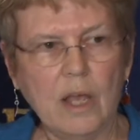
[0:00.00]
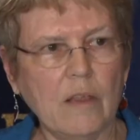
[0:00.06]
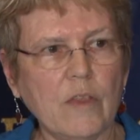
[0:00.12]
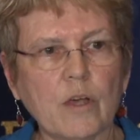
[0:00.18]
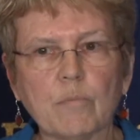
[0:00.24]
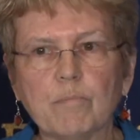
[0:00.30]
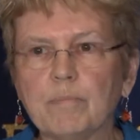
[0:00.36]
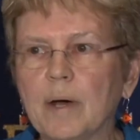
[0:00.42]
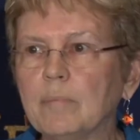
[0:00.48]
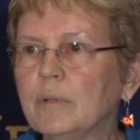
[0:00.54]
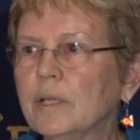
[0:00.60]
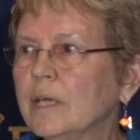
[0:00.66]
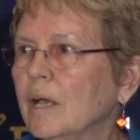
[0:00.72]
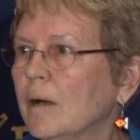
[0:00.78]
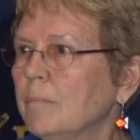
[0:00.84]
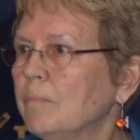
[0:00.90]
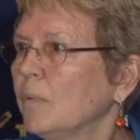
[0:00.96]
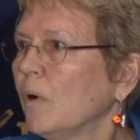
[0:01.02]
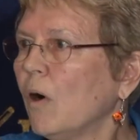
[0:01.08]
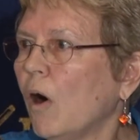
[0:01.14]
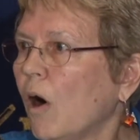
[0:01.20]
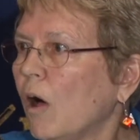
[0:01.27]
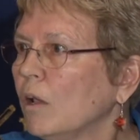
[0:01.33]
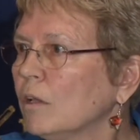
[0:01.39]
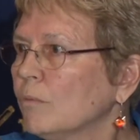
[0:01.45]
They're bubbling up
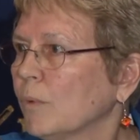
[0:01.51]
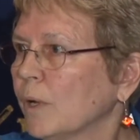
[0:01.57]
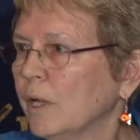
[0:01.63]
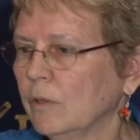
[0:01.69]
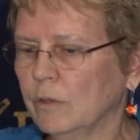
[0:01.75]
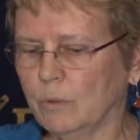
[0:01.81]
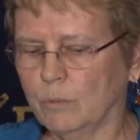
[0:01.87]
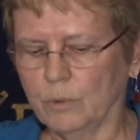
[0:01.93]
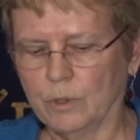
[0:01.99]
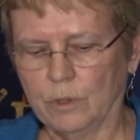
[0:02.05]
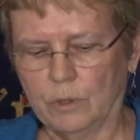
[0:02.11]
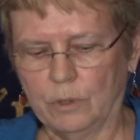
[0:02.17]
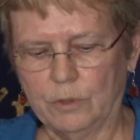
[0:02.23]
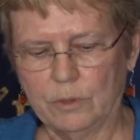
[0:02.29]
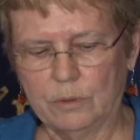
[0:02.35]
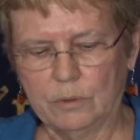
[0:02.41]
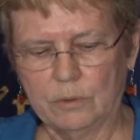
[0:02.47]
all around the world.